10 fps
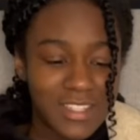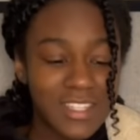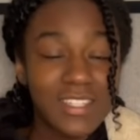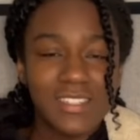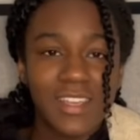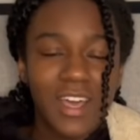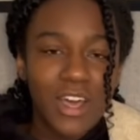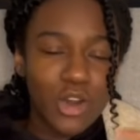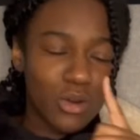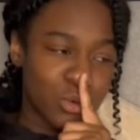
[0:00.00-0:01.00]
This,
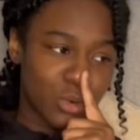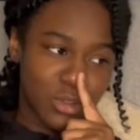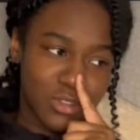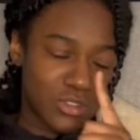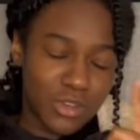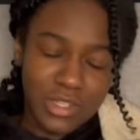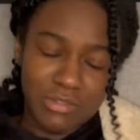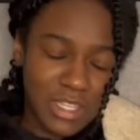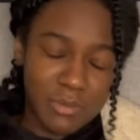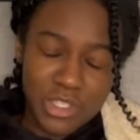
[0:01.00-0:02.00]
oh God, don't
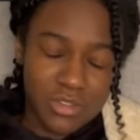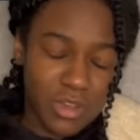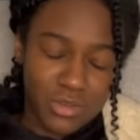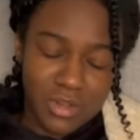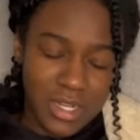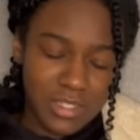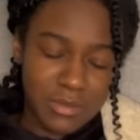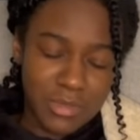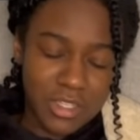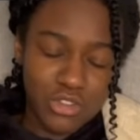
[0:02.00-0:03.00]
even get me started on
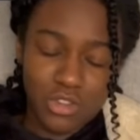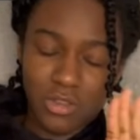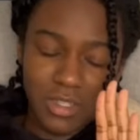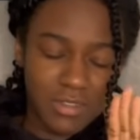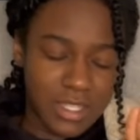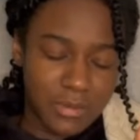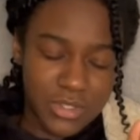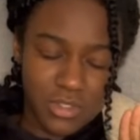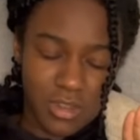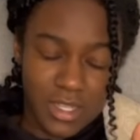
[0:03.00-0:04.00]
anatomy. Don't even get me
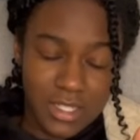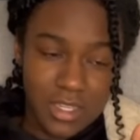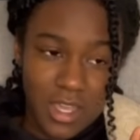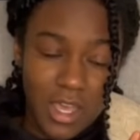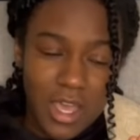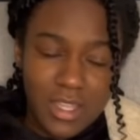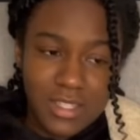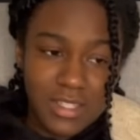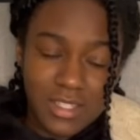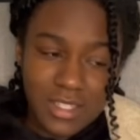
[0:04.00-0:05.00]
started.
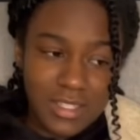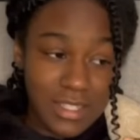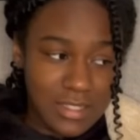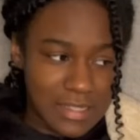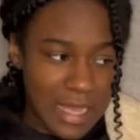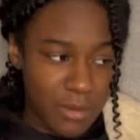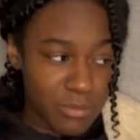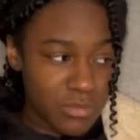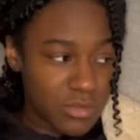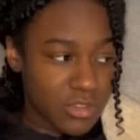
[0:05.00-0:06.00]
This
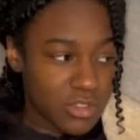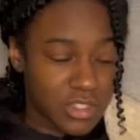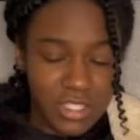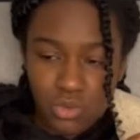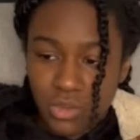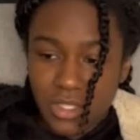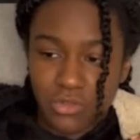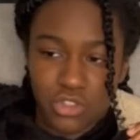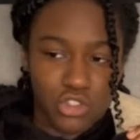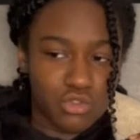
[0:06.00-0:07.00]
exam did not
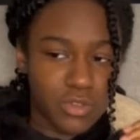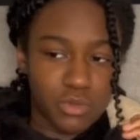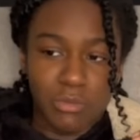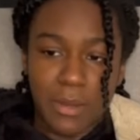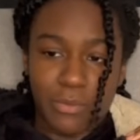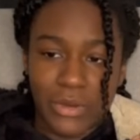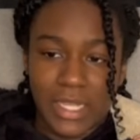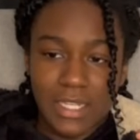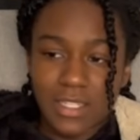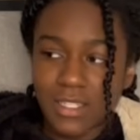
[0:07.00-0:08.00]
even shrivel my
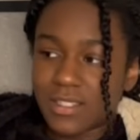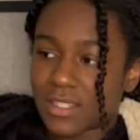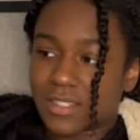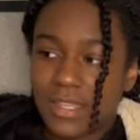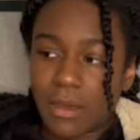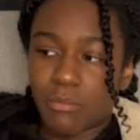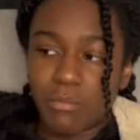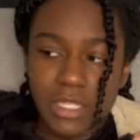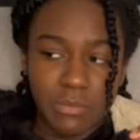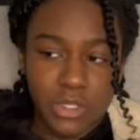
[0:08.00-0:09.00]
brain. This exam
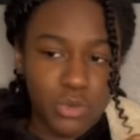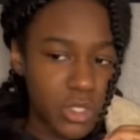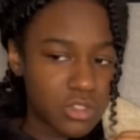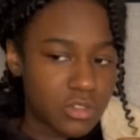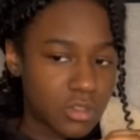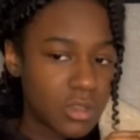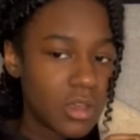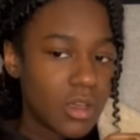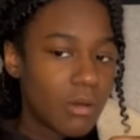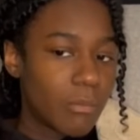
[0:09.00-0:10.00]
made me question
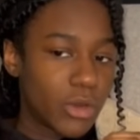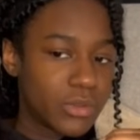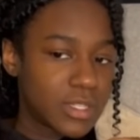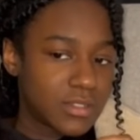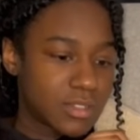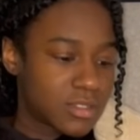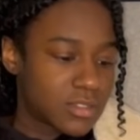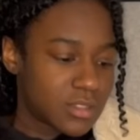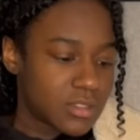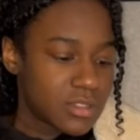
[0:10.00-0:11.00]
my own
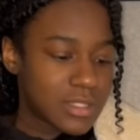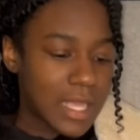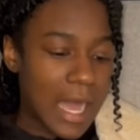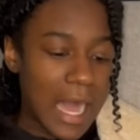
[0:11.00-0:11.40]
existence.